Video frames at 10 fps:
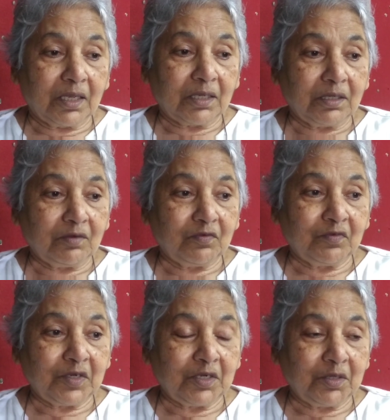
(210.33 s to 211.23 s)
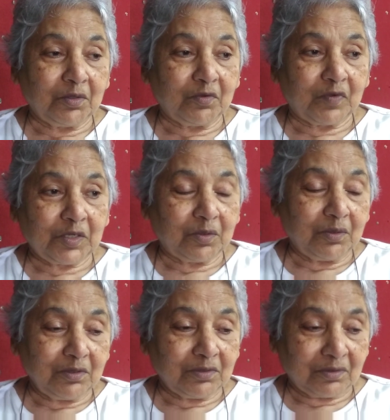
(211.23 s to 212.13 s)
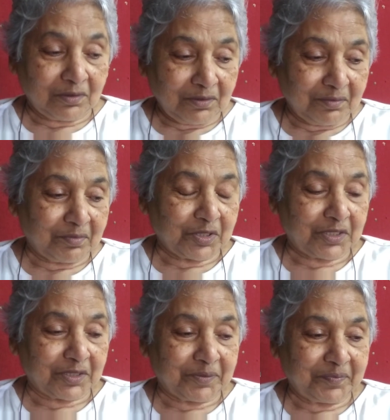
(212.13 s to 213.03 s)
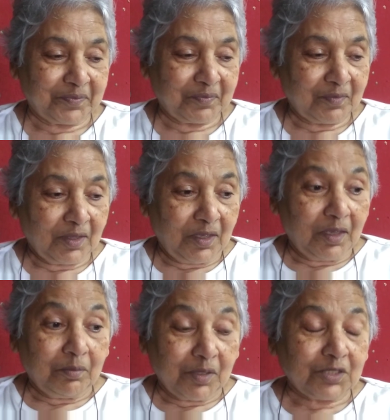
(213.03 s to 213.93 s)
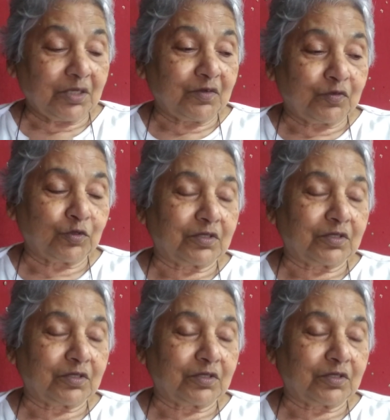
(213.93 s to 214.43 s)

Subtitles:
and we didn't know where to go, so Brazil. Brazil, of course.